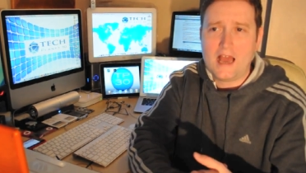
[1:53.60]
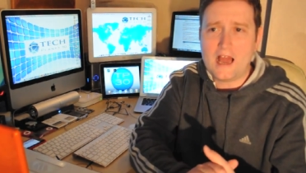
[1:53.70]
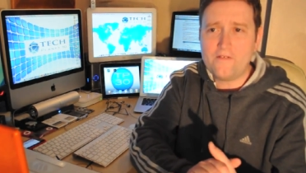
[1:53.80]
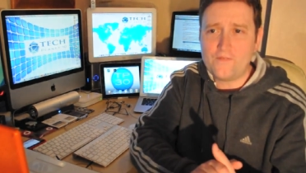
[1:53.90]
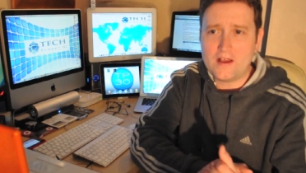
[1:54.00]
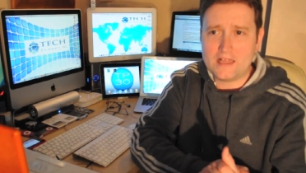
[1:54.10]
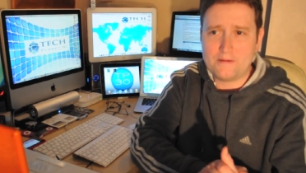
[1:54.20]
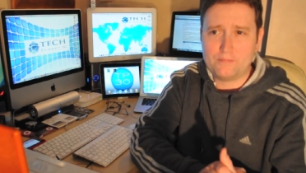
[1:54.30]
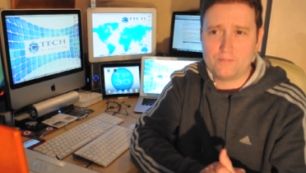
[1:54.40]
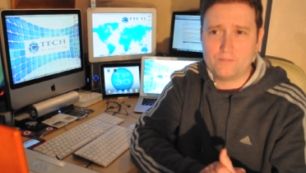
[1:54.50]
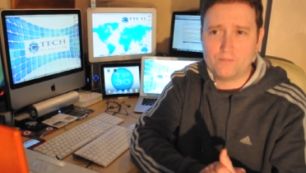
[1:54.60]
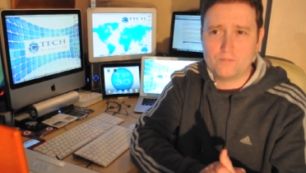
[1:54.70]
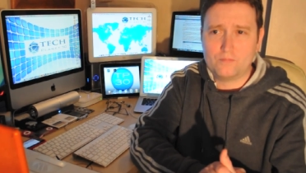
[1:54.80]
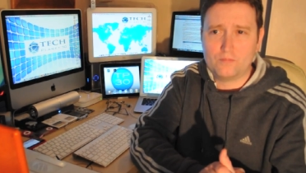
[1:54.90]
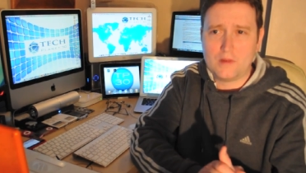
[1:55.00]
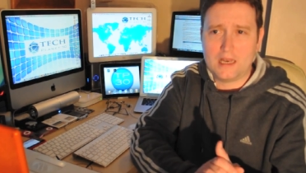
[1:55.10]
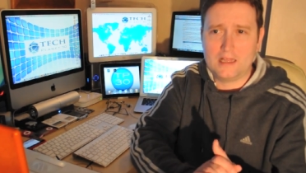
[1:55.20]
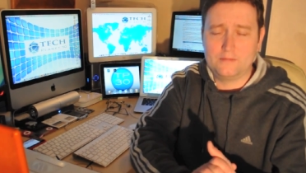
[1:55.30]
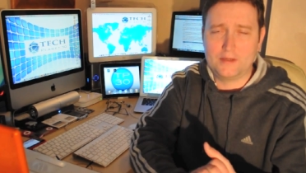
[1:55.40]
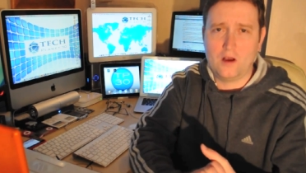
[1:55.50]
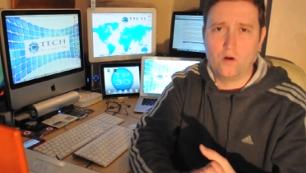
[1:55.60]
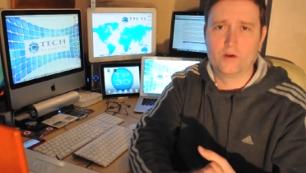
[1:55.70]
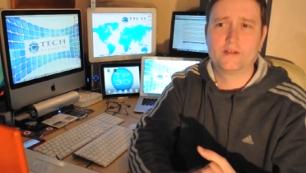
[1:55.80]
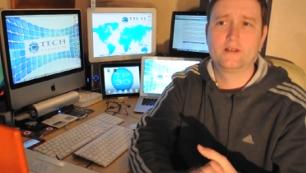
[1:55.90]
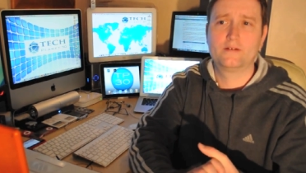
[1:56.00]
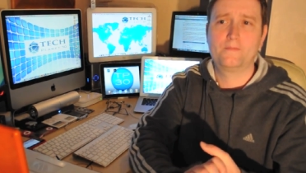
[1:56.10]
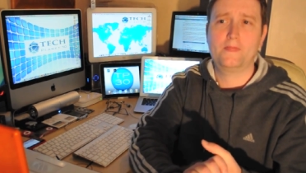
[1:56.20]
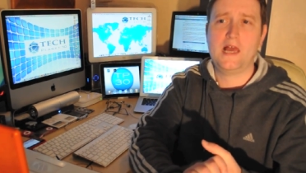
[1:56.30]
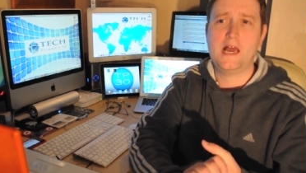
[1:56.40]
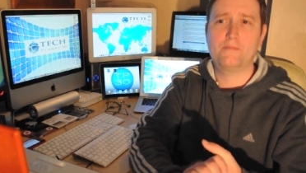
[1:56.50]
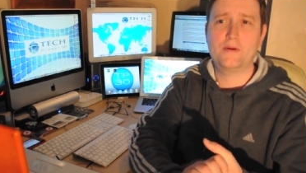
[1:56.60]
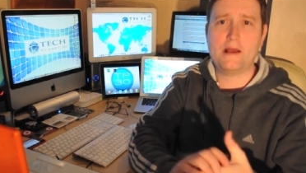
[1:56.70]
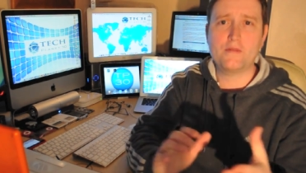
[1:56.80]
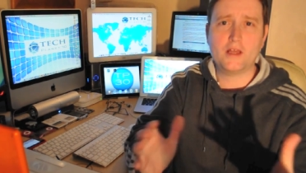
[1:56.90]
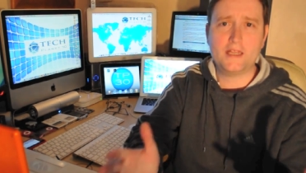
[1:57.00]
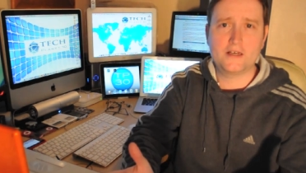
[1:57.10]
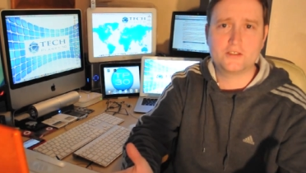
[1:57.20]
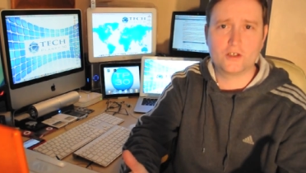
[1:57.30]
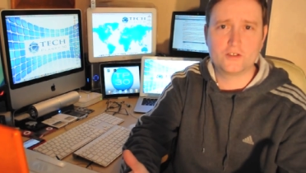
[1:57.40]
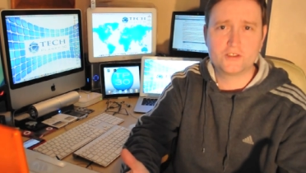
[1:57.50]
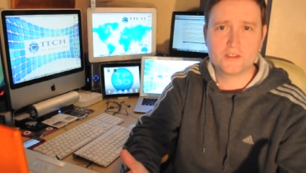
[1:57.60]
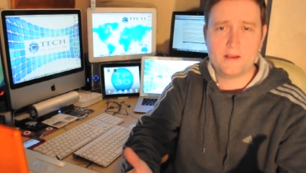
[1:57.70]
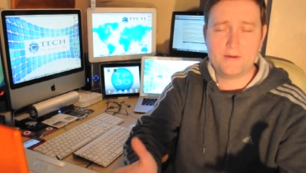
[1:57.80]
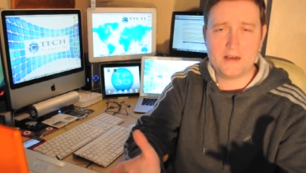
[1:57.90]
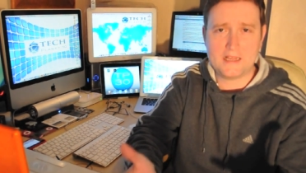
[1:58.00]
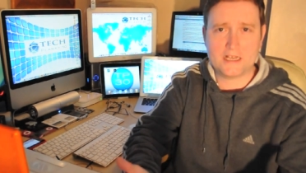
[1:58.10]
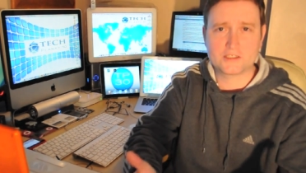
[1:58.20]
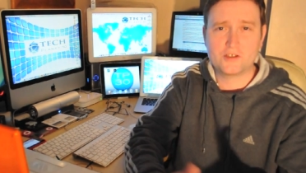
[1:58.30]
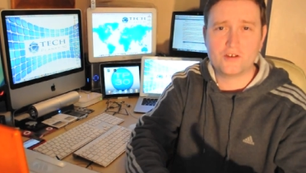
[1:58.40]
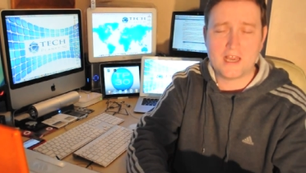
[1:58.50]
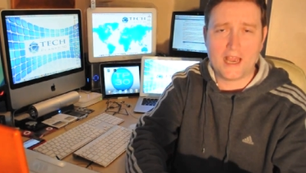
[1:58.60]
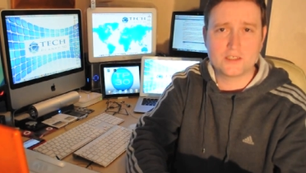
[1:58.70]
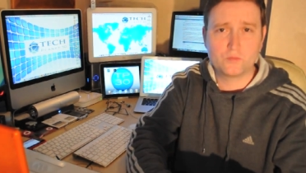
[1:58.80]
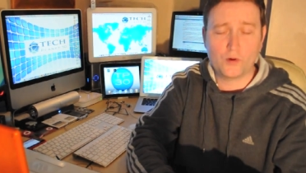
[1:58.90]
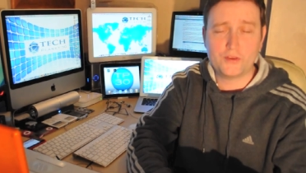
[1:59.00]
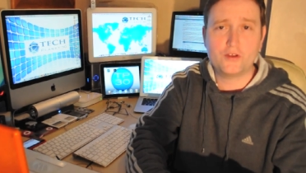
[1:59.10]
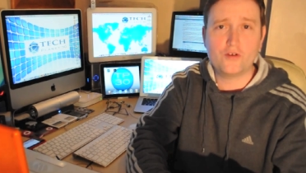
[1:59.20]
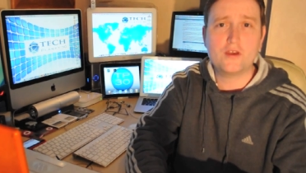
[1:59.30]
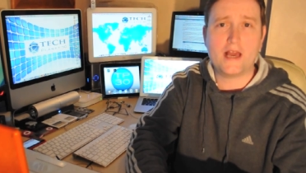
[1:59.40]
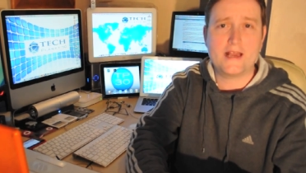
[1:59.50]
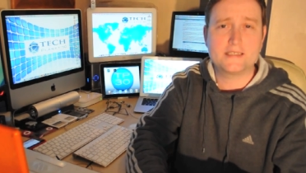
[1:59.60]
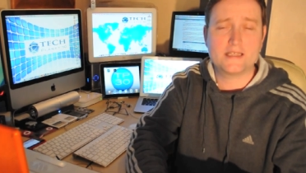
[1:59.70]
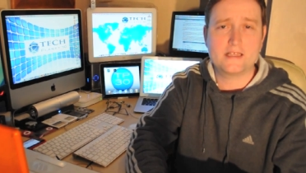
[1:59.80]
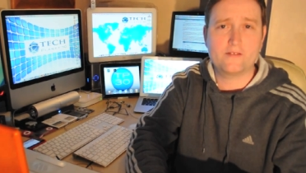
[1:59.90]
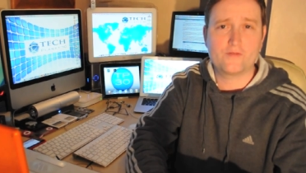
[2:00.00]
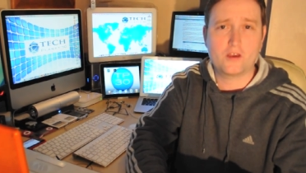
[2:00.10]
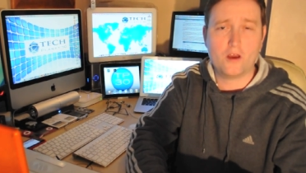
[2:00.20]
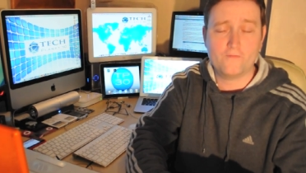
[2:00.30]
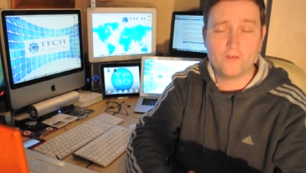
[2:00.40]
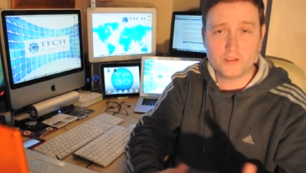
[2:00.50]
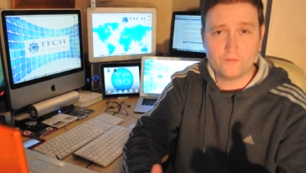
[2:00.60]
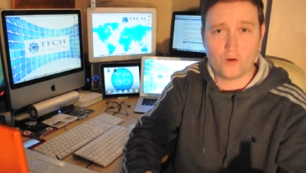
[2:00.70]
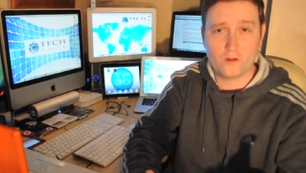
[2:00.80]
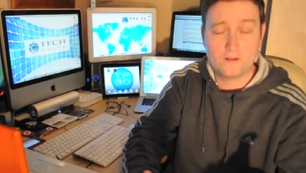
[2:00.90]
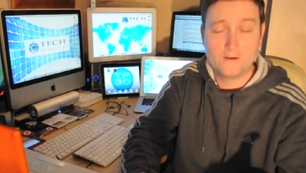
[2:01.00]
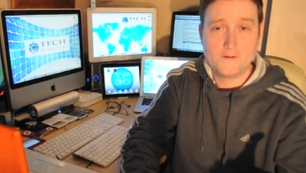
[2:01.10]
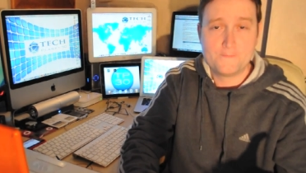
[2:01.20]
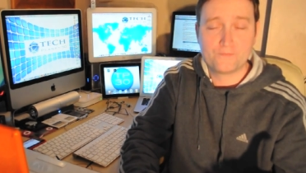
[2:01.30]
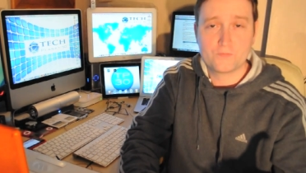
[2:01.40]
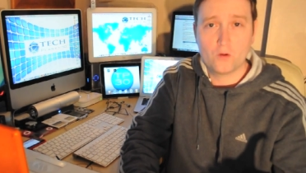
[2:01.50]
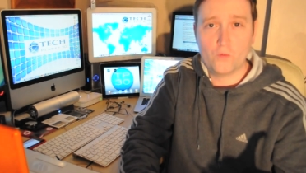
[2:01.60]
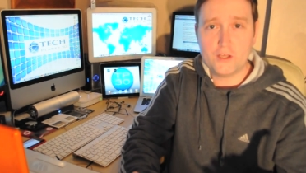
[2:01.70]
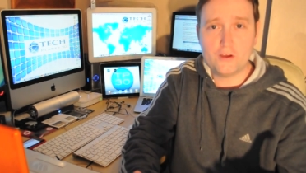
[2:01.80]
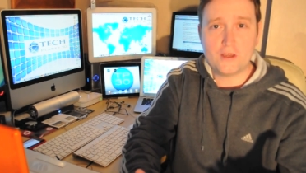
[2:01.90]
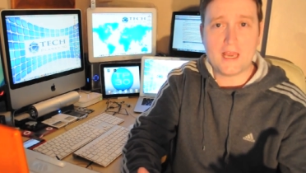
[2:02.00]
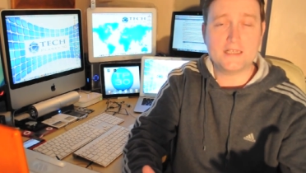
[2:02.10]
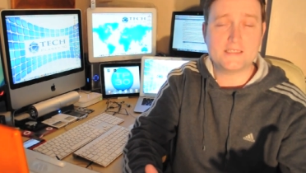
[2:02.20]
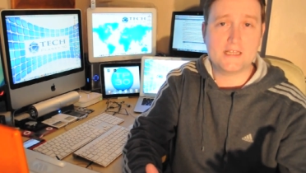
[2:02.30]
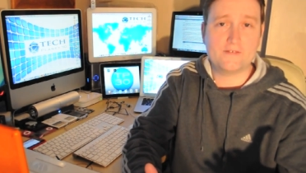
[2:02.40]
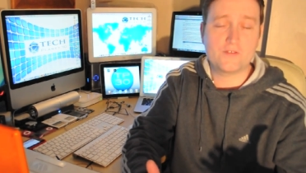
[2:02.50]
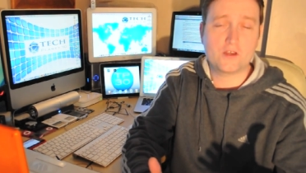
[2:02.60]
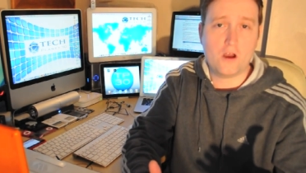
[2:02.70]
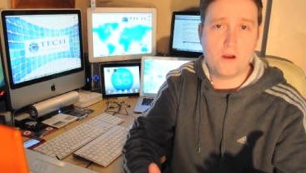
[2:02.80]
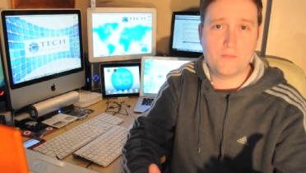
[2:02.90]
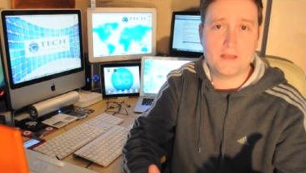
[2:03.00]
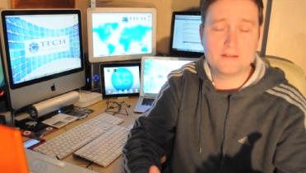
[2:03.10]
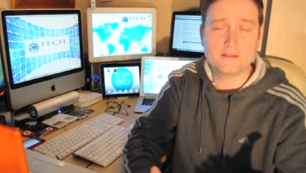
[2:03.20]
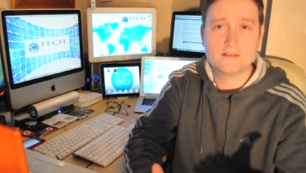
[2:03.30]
I find that a little bit odd, uh, but I'm not here to judge. I'm here to ask you guys, what do you guys think of the co first of all, what do you guys think of the comment